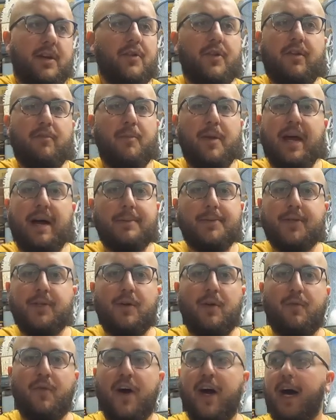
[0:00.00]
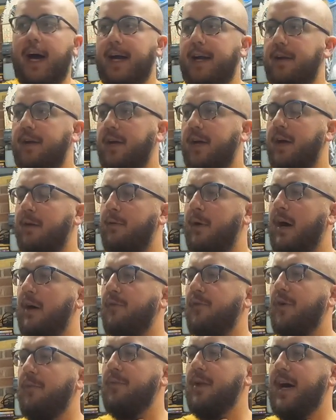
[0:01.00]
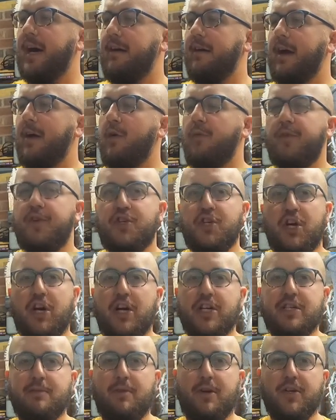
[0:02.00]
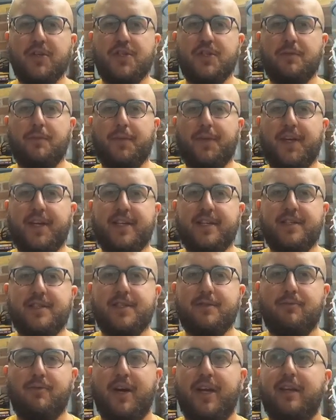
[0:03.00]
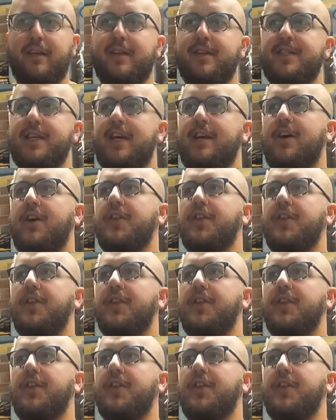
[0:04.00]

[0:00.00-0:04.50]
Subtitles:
know, they've been absolutely fine. Apart from like overcharging me on some things when they say,